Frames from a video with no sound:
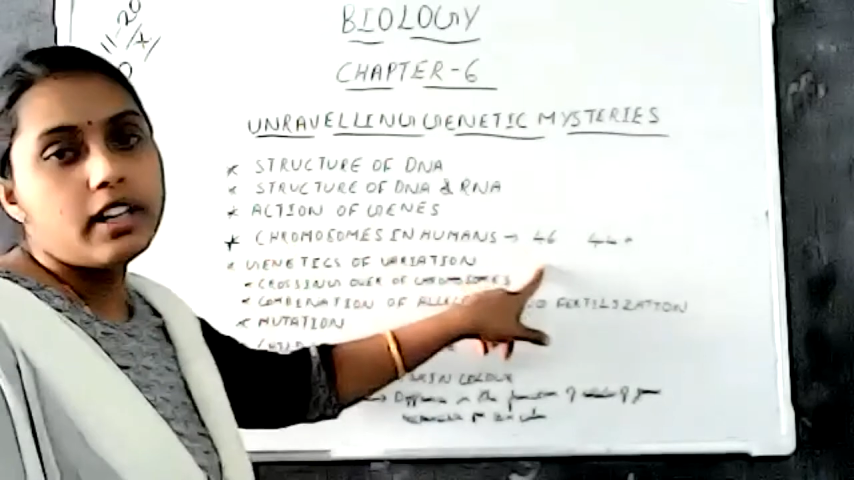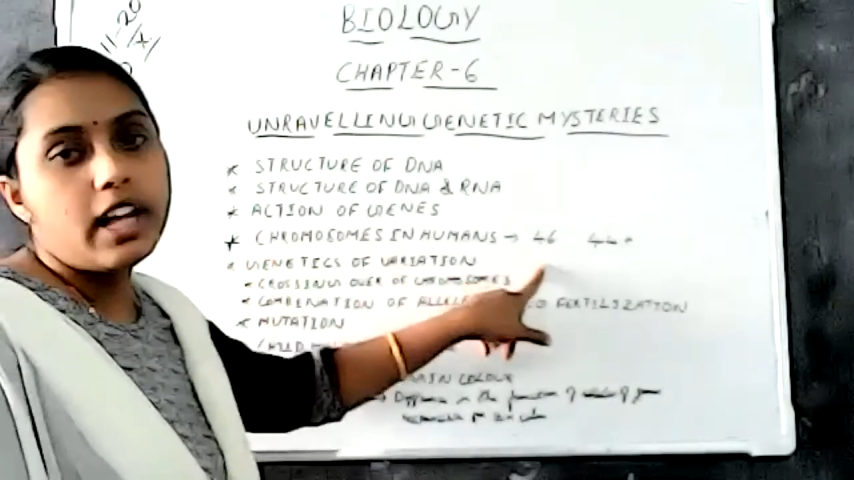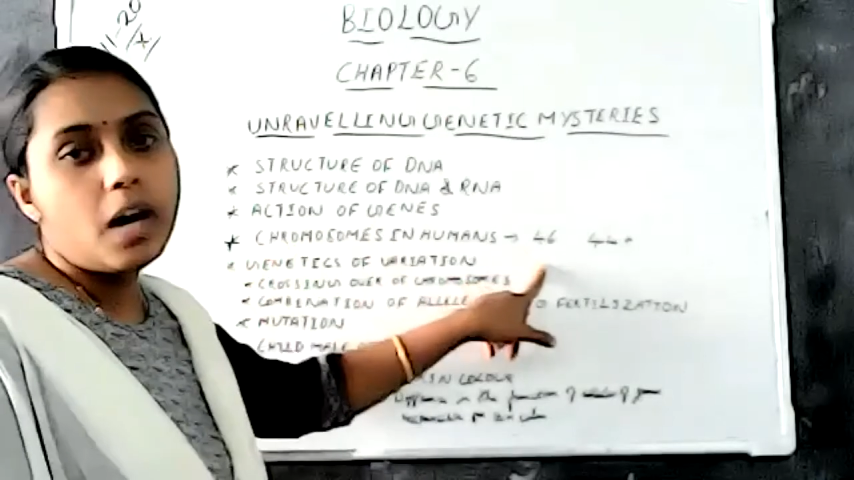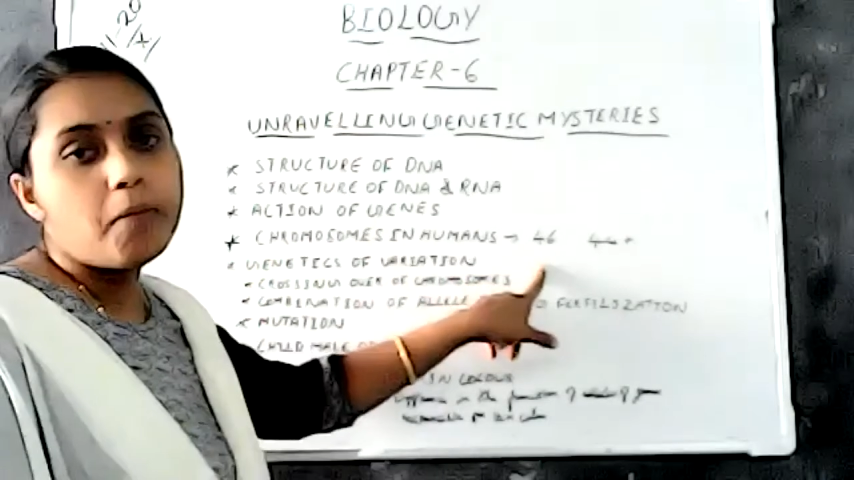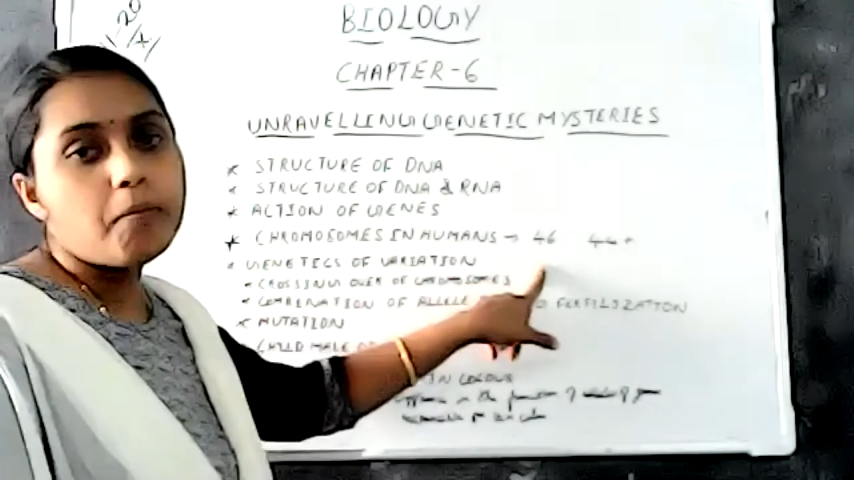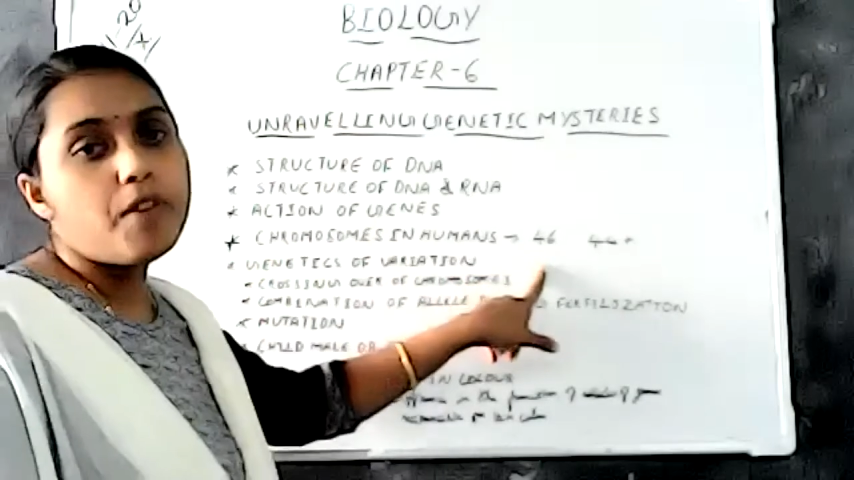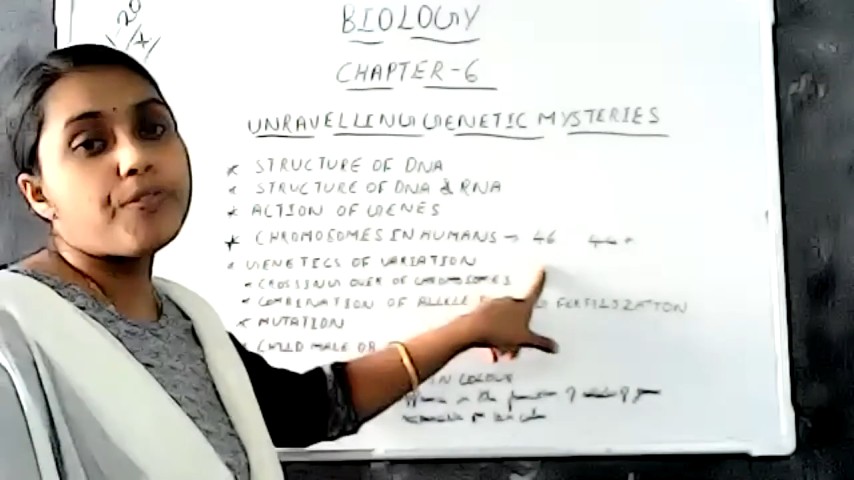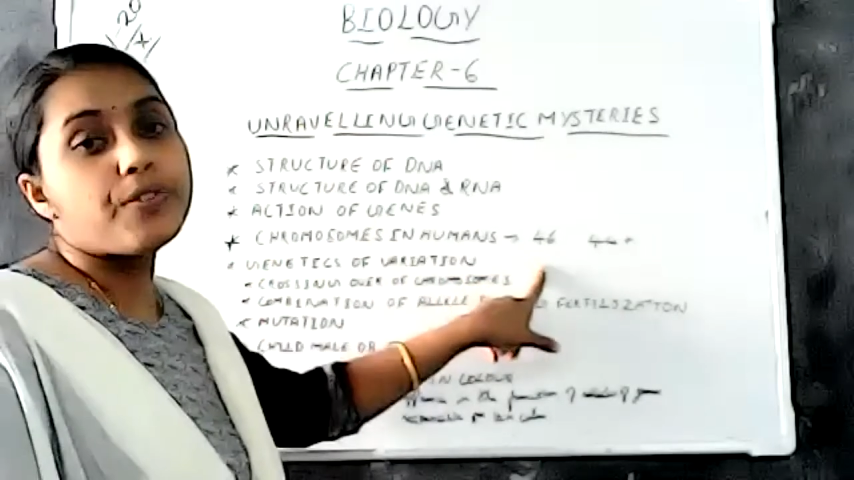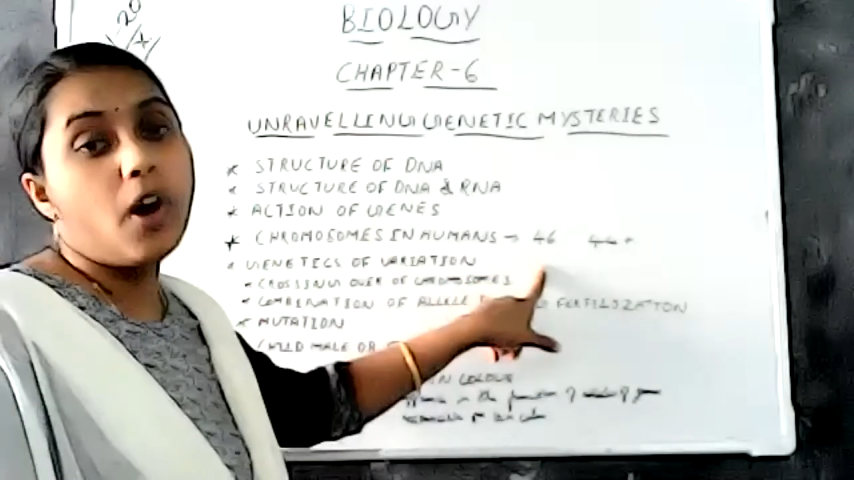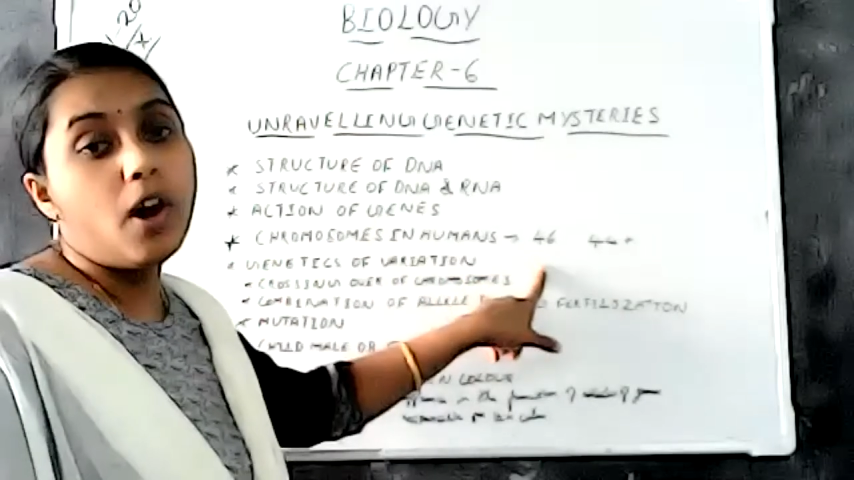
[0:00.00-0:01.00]
the
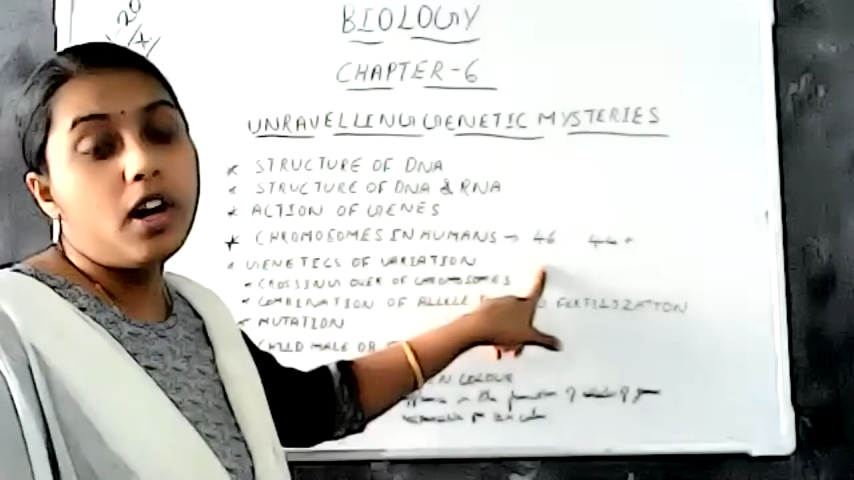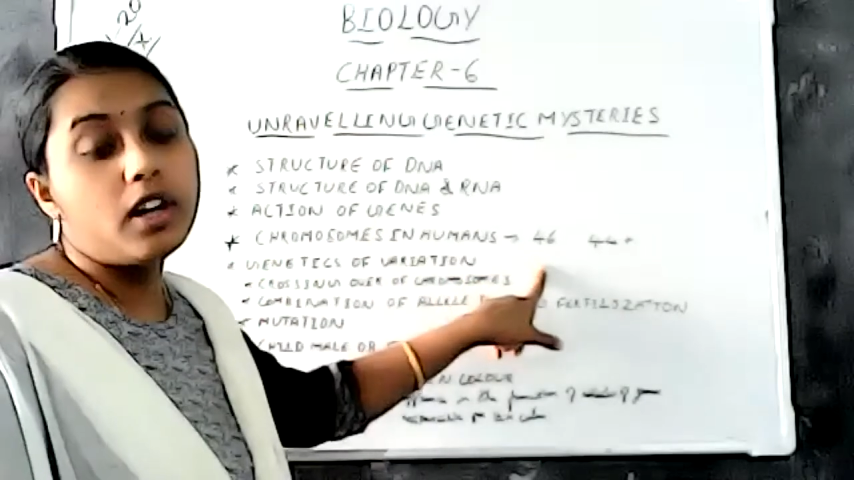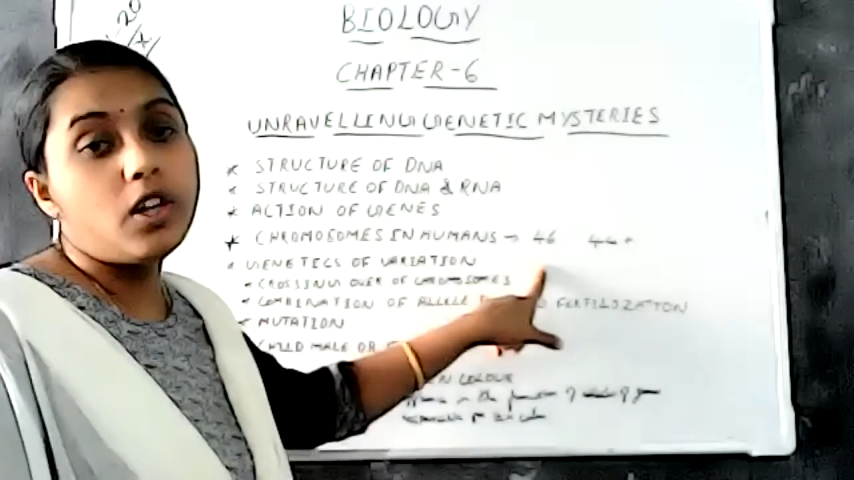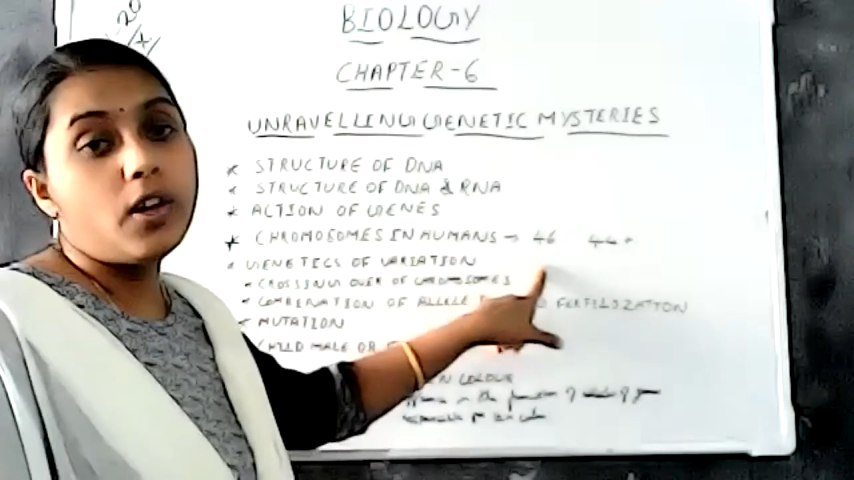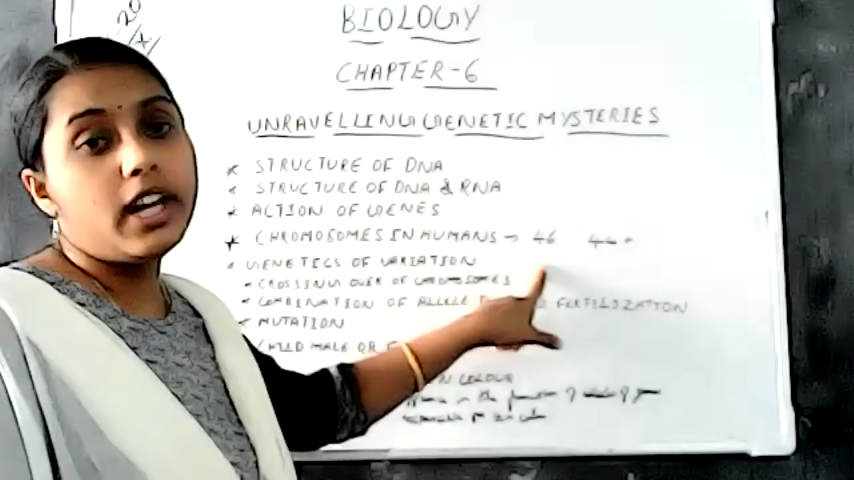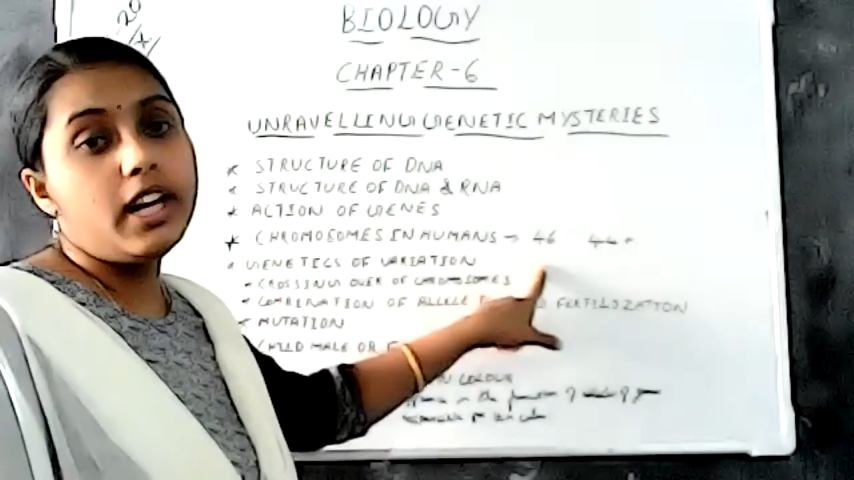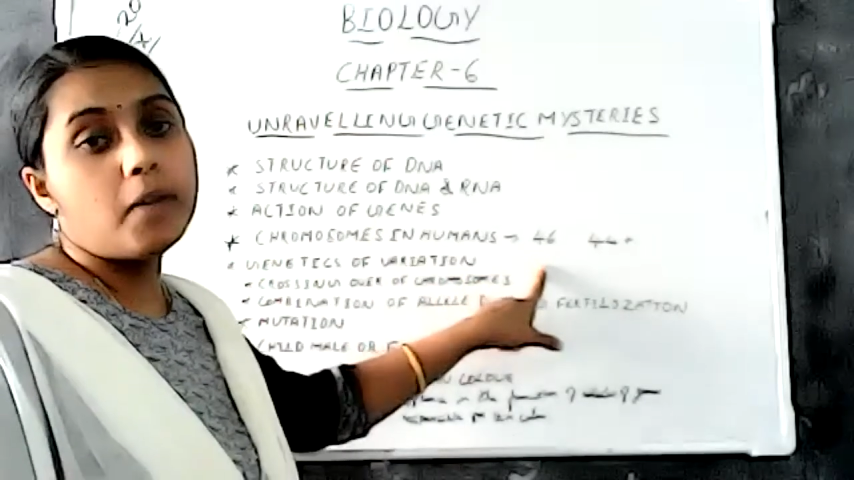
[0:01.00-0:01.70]
total